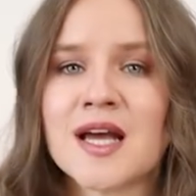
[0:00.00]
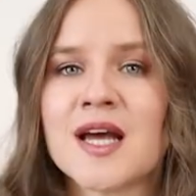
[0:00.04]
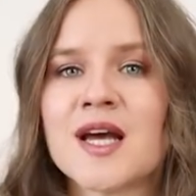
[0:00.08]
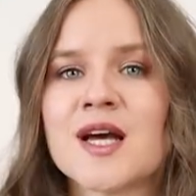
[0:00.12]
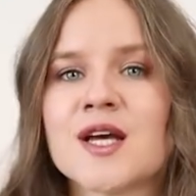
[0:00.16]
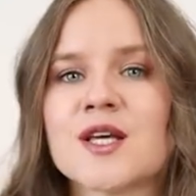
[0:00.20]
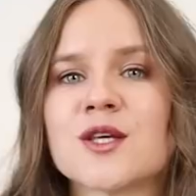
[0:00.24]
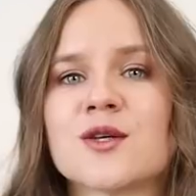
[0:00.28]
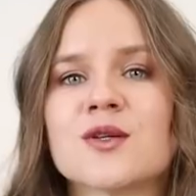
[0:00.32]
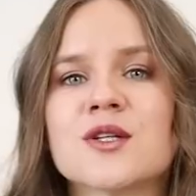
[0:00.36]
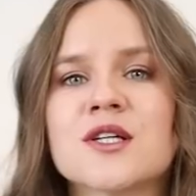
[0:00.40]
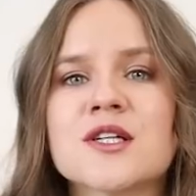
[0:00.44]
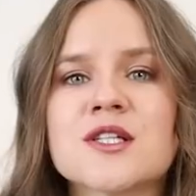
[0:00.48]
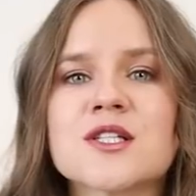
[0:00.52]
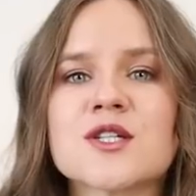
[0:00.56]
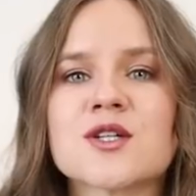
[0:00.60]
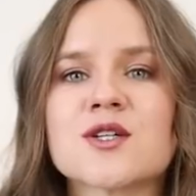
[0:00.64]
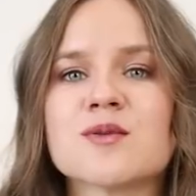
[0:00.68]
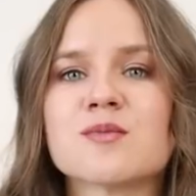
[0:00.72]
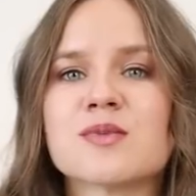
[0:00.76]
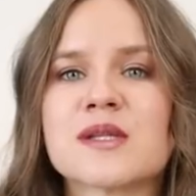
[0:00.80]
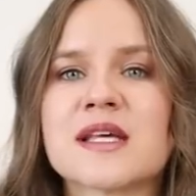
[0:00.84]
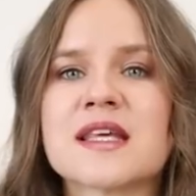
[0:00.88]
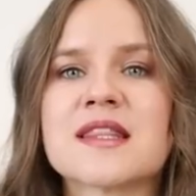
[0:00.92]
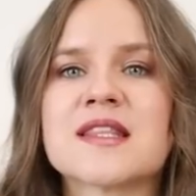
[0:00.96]
You need to
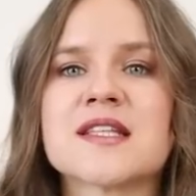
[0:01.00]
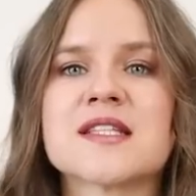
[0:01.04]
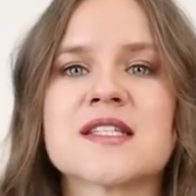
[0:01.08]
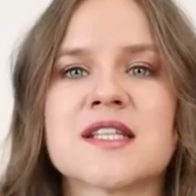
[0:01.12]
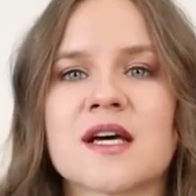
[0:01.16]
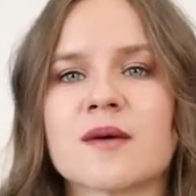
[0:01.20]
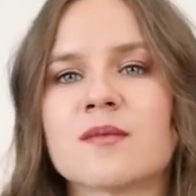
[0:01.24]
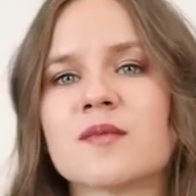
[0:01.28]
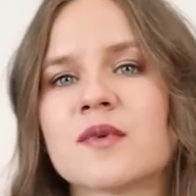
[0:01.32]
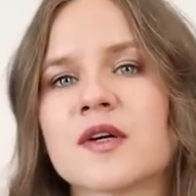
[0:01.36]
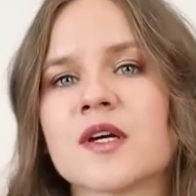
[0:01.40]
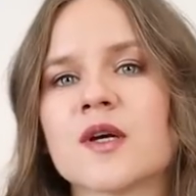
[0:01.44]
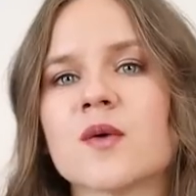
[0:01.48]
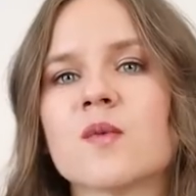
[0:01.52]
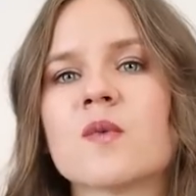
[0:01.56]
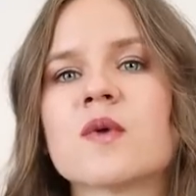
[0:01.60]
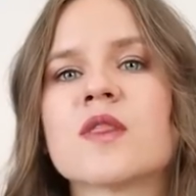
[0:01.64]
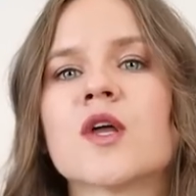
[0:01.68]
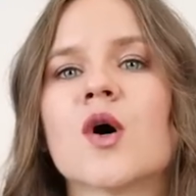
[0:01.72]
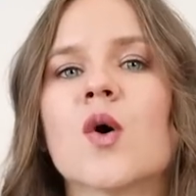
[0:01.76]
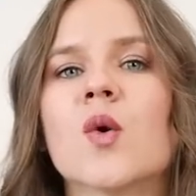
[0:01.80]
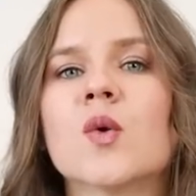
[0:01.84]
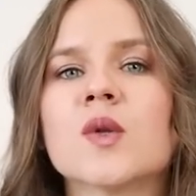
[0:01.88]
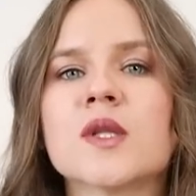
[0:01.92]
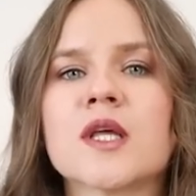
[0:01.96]
complete the summary with
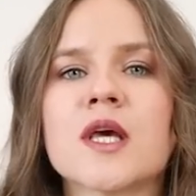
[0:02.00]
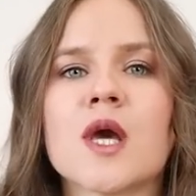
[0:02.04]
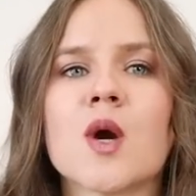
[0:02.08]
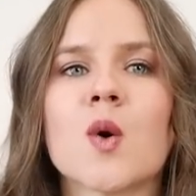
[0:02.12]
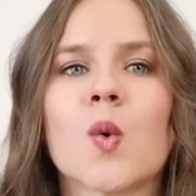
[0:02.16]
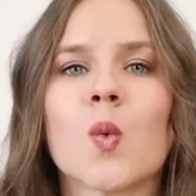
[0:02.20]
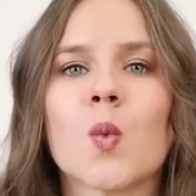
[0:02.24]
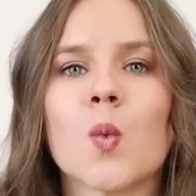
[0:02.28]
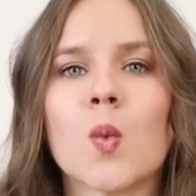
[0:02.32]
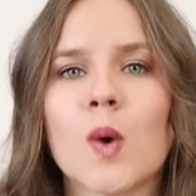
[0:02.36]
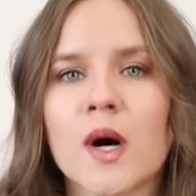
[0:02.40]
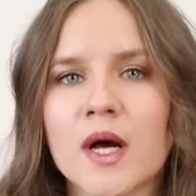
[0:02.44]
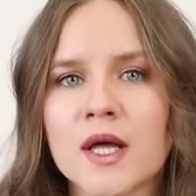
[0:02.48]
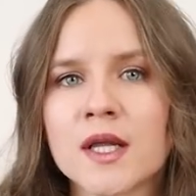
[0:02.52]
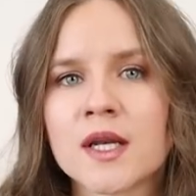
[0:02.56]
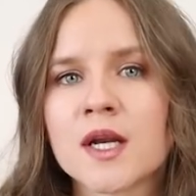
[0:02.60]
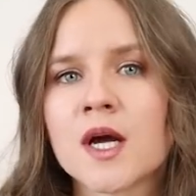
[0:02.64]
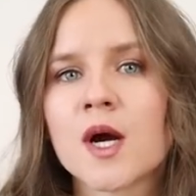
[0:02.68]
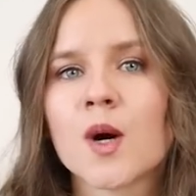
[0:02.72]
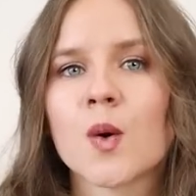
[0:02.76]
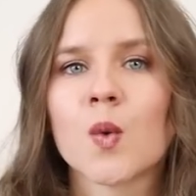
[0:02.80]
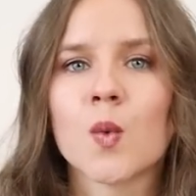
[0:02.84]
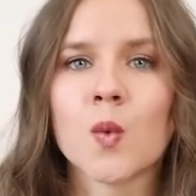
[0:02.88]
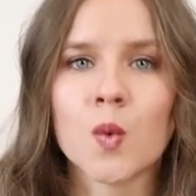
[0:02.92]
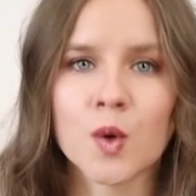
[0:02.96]
only one
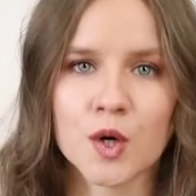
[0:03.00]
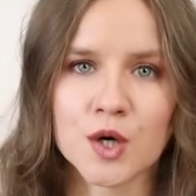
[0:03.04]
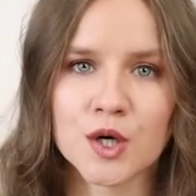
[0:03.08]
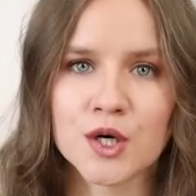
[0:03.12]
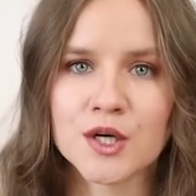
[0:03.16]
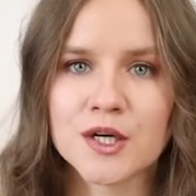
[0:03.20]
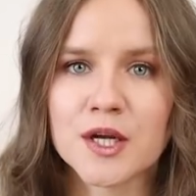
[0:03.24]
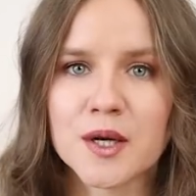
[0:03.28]
word.